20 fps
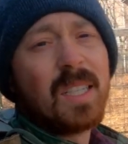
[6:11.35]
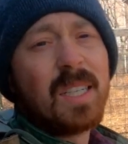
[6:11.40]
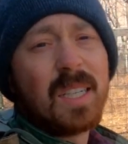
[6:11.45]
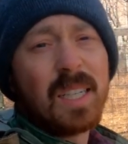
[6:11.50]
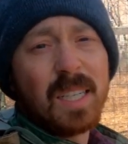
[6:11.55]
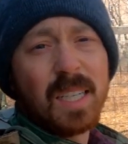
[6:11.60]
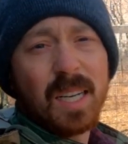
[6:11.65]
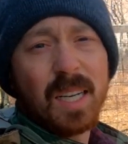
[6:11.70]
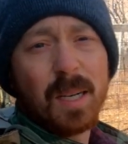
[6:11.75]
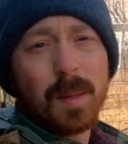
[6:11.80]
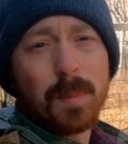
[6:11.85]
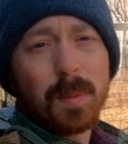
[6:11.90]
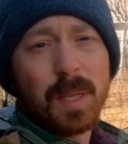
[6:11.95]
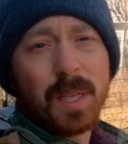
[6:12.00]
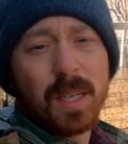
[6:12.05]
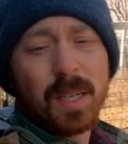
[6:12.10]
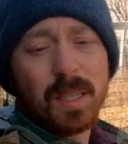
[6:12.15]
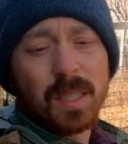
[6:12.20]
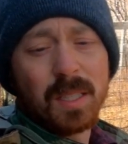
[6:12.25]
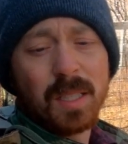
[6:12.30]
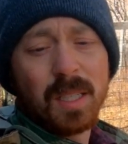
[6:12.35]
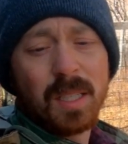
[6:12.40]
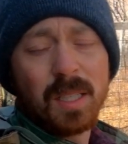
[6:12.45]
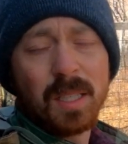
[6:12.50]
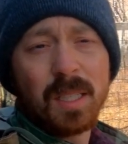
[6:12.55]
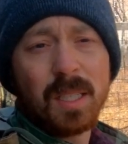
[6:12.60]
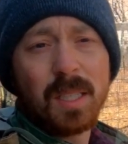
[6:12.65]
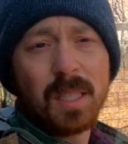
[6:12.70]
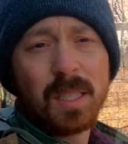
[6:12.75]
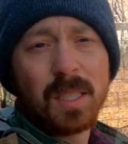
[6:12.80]
I gotta get up there and
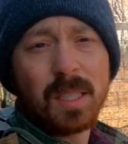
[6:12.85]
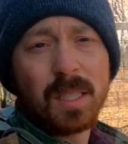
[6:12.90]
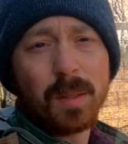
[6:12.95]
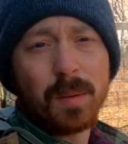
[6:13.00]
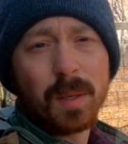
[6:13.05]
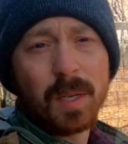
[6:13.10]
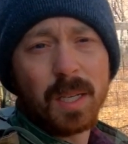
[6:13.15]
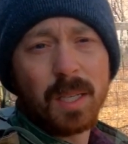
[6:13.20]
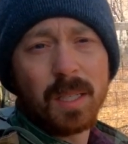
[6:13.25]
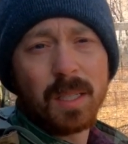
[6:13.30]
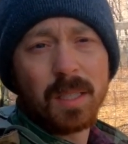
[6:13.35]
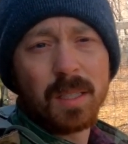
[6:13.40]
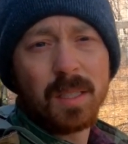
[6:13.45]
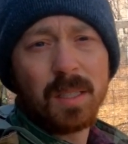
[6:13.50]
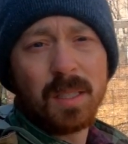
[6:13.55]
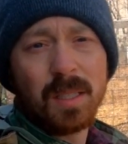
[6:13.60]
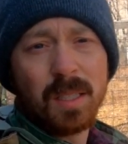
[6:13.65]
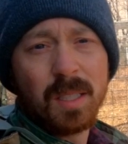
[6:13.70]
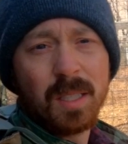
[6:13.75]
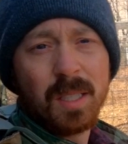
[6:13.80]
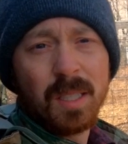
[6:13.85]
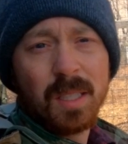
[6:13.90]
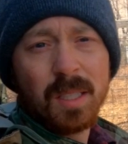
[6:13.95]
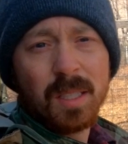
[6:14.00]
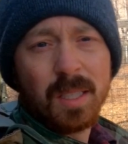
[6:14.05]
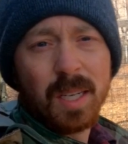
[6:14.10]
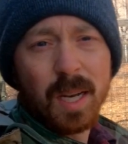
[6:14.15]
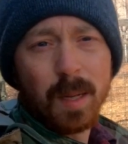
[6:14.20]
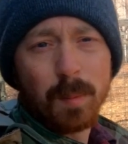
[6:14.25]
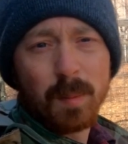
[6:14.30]
see what kind of
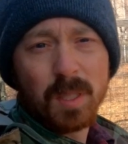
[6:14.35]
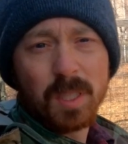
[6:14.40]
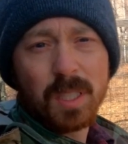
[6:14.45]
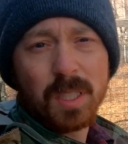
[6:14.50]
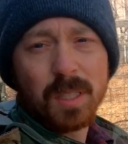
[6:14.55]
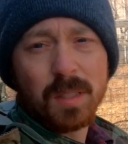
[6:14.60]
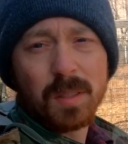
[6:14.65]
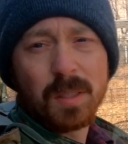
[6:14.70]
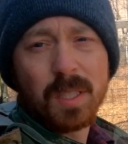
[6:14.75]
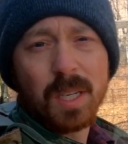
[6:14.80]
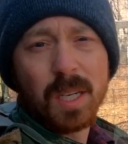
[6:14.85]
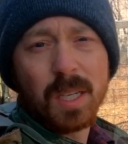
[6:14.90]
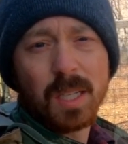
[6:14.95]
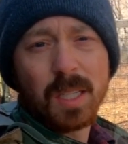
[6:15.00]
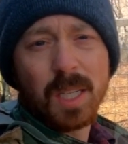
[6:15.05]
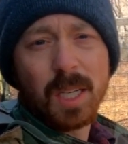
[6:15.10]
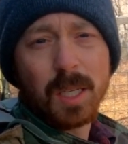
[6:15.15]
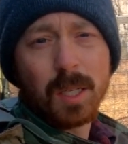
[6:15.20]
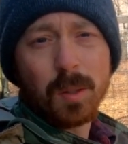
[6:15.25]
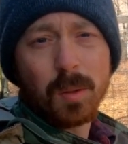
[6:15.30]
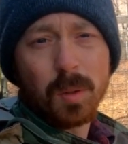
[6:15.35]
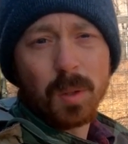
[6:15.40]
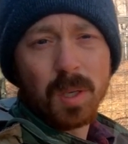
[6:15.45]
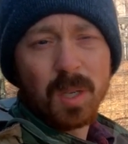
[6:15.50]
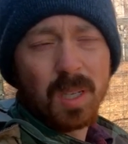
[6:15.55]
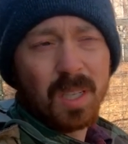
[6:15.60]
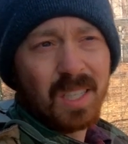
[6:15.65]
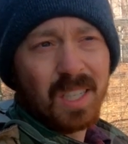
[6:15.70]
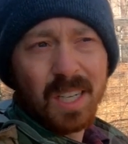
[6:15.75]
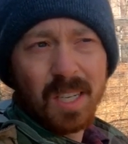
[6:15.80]
damage is done to that
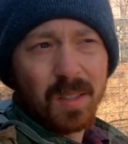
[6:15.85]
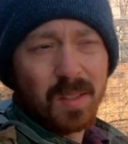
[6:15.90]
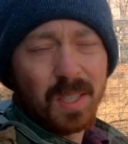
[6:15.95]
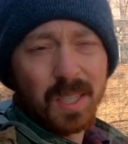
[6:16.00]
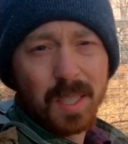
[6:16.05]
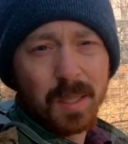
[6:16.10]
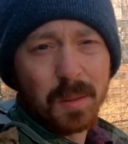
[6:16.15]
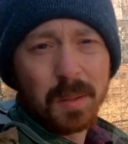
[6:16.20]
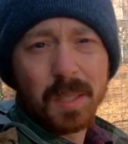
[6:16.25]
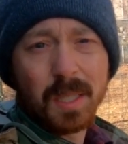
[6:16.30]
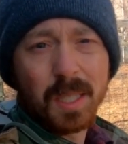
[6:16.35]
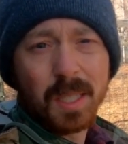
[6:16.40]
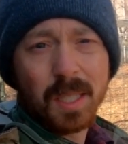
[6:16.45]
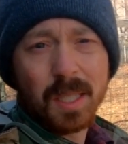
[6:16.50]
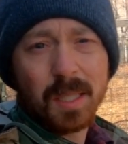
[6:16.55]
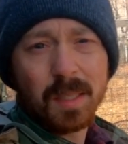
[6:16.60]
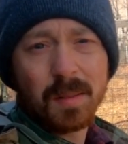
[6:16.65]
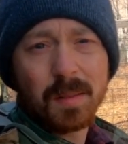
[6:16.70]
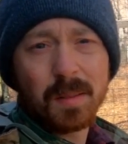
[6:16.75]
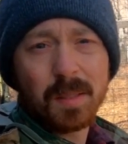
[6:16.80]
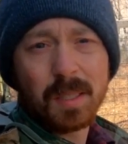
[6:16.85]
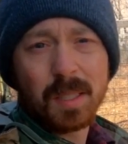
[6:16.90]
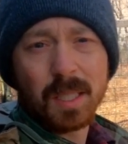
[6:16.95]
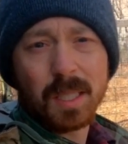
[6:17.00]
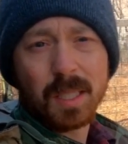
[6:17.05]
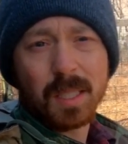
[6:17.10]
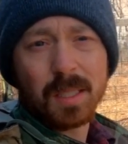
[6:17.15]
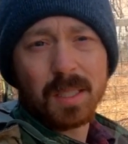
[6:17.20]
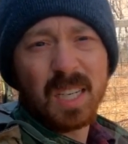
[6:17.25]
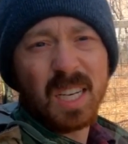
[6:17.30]
door. I don't think it was
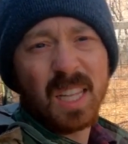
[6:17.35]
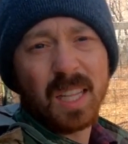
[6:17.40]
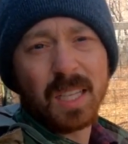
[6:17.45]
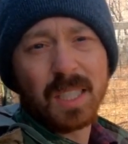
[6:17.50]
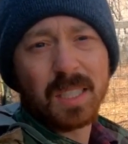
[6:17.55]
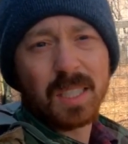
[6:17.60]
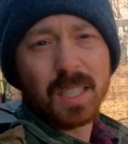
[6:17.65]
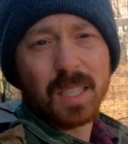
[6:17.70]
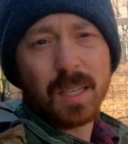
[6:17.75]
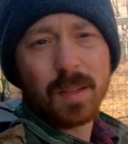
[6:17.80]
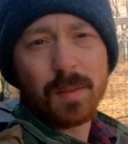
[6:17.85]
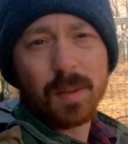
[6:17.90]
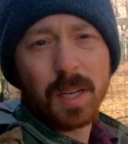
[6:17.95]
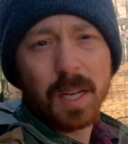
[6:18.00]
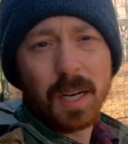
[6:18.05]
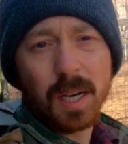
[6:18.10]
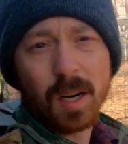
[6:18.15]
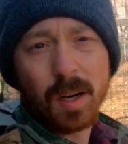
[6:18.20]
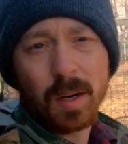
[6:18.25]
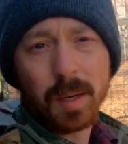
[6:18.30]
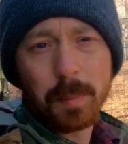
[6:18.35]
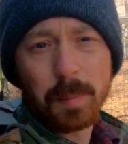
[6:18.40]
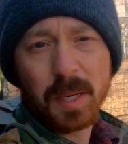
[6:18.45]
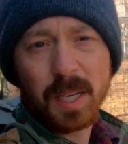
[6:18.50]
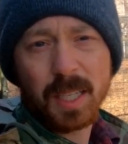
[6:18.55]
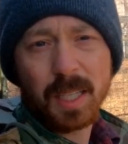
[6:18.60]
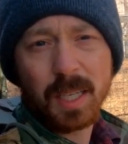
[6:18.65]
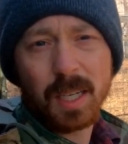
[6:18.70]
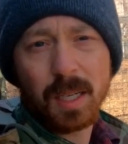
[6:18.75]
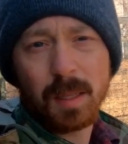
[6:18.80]
anything significant. I already
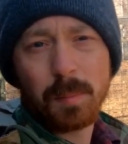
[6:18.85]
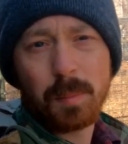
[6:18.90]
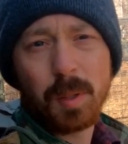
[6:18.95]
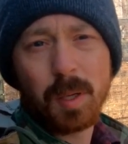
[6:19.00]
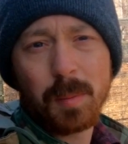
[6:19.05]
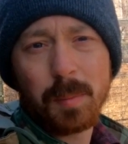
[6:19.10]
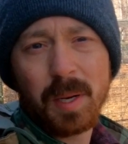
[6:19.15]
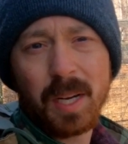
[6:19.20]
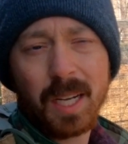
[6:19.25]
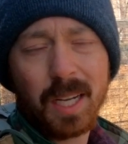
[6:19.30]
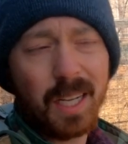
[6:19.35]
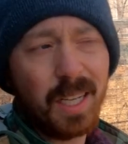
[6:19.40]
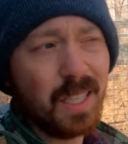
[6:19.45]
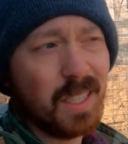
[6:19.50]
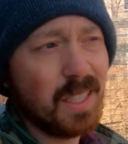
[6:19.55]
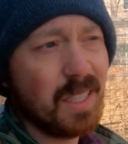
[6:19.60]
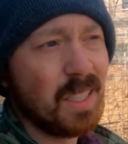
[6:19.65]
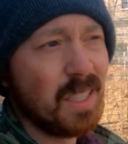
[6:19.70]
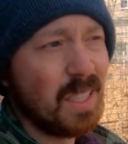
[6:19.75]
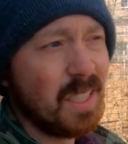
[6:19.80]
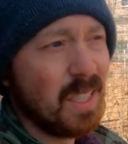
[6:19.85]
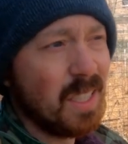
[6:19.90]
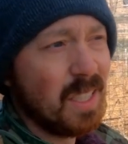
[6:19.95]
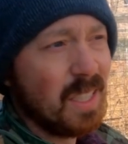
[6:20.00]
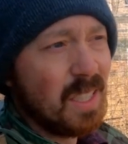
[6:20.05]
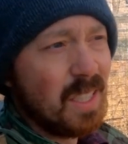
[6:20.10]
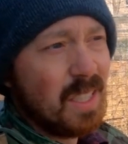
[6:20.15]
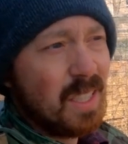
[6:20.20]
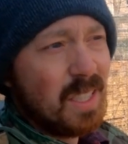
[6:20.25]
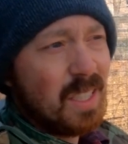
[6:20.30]
picked it up, put it back
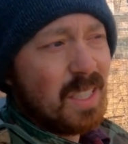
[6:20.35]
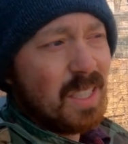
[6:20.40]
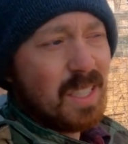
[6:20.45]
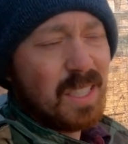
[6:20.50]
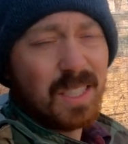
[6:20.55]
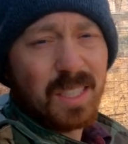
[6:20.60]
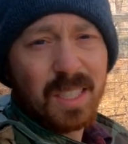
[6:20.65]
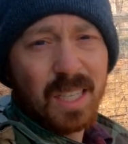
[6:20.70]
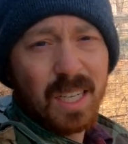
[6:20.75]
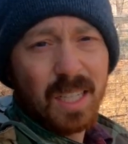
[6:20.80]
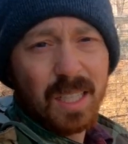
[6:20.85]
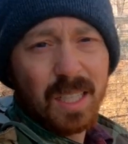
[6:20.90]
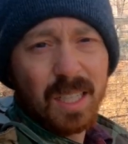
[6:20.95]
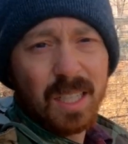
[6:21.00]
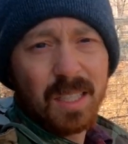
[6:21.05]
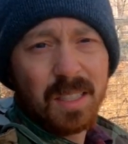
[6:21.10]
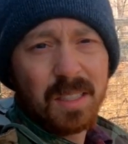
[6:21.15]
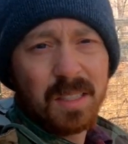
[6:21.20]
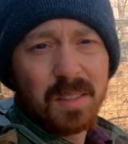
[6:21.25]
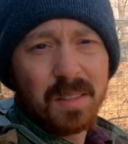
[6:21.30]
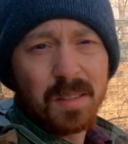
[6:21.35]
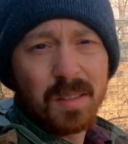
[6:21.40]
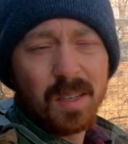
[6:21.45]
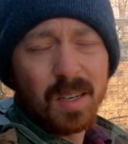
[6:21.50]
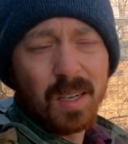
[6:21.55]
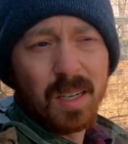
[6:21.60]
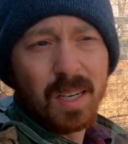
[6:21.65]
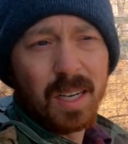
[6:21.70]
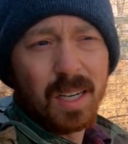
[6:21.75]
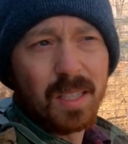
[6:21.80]
inside the
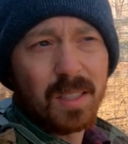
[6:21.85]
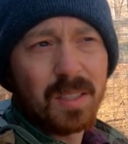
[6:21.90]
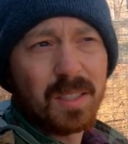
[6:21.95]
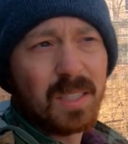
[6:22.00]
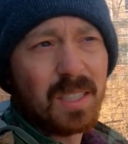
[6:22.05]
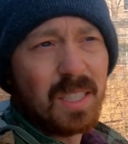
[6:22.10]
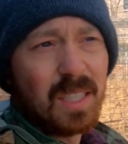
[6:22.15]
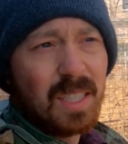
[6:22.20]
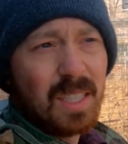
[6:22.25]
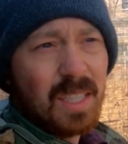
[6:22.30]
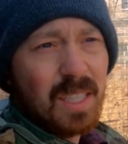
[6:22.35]
greenhouse.